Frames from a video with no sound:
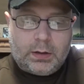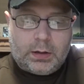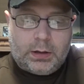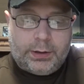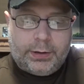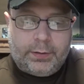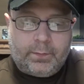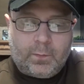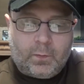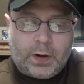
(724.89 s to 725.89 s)

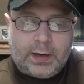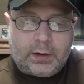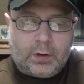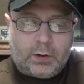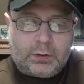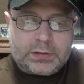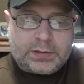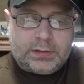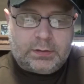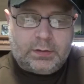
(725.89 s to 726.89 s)
Ryan
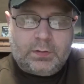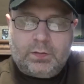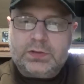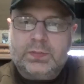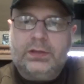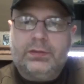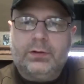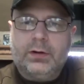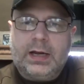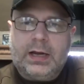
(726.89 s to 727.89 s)
Carlson was my
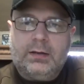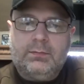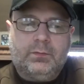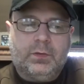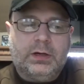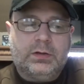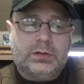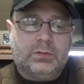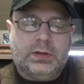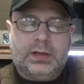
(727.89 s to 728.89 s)
third game.
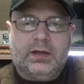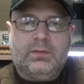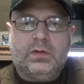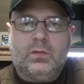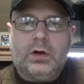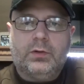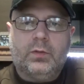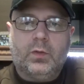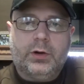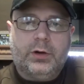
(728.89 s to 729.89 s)
Ryan's the one that gave me the
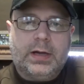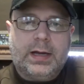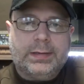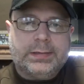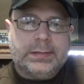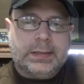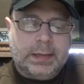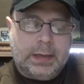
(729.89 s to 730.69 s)
Wahoo Warrior dice.